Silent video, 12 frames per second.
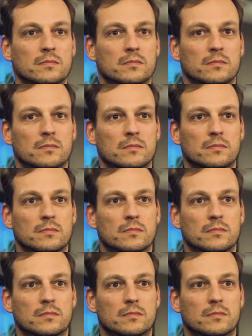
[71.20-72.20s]

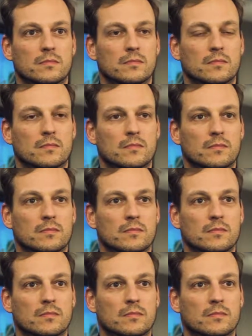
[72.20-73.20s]

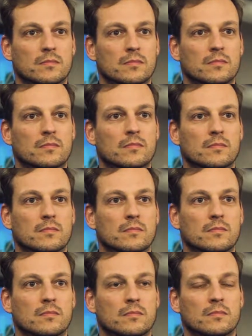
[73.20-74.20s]

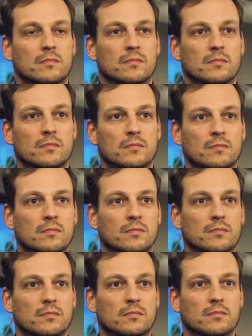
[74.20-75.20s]

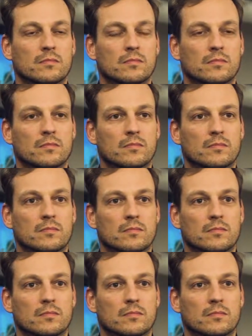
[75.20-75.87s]
This person isn't speaking.